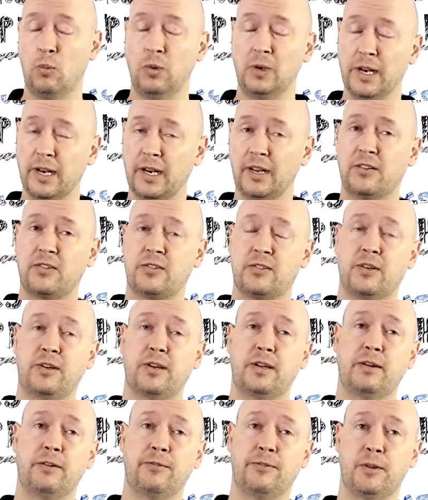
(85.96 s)
Linux,
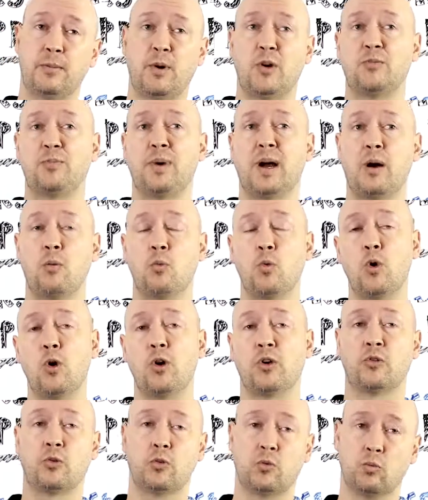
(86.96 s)
for the most part,
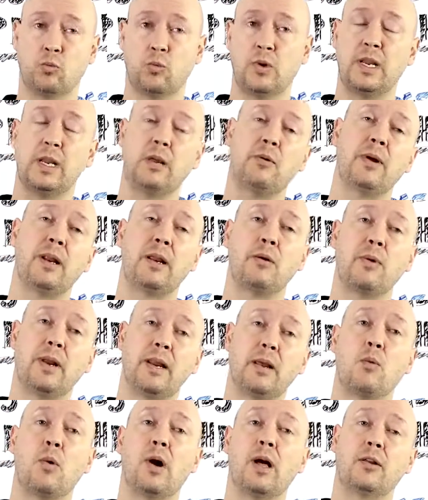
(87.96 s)
works
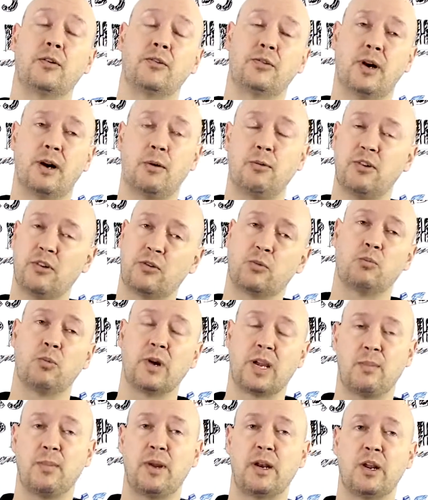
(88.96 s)
really well, so I would just
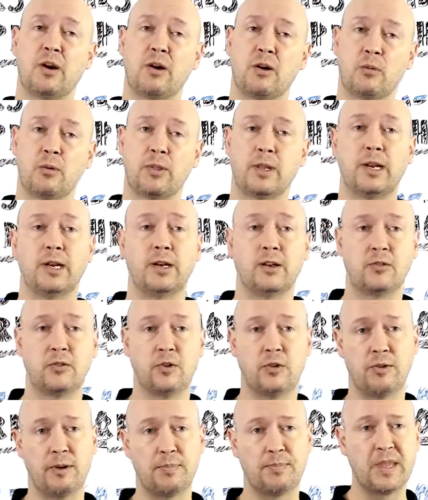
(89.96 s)
recommend going with a Linux
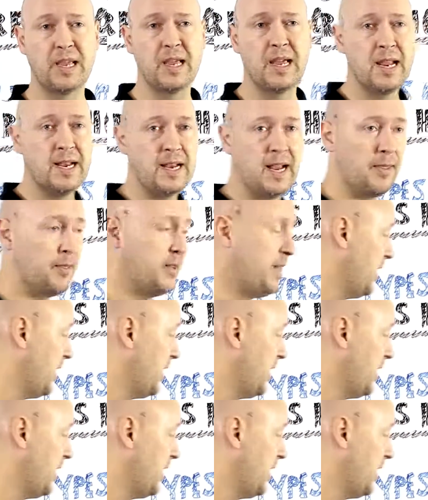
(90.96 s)
server. Now the